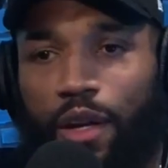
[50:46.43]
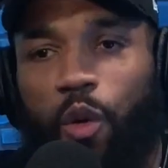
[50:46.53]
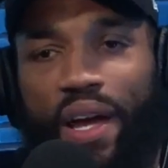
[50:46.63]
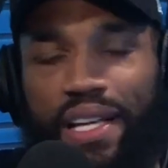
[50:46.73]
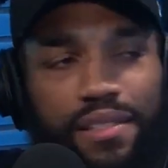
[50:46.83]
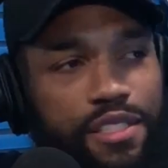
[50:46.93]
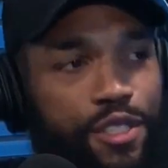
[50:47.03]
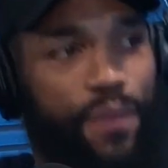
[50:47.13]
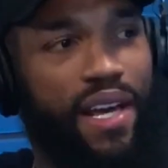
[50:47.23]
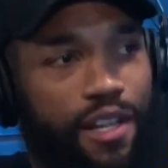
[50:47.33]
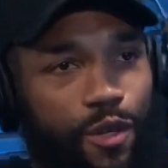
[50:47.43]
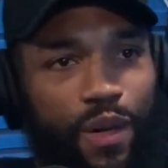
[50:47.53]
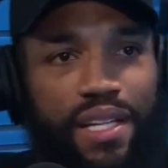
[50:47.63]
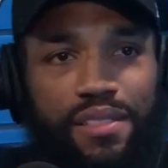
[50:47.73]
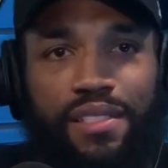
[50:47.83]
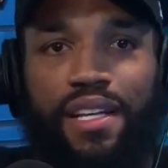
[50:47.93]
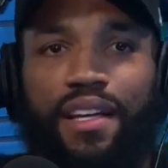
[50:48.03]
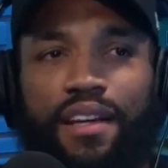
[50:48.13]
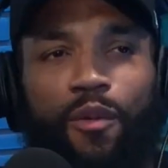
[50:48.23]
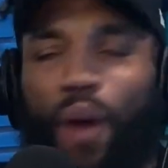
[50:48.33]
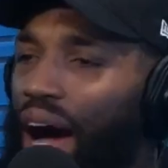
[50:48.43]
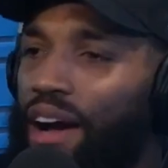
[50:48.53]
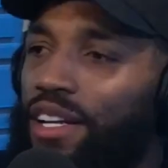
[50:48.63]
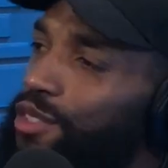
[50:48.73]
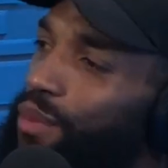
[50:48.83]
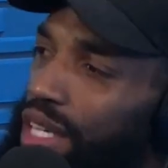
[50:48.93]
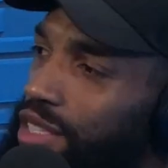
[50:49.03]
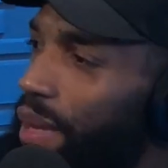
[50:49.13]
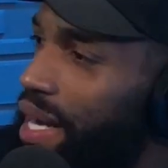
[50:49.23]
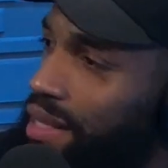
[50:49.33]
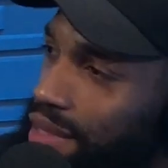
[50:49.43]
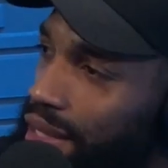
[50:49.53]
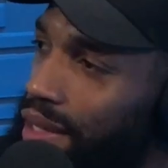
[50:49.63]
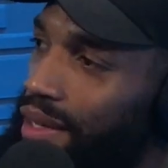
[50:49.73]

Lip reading: Queens, Jamaica Queens, why are there so many Jamaicans there?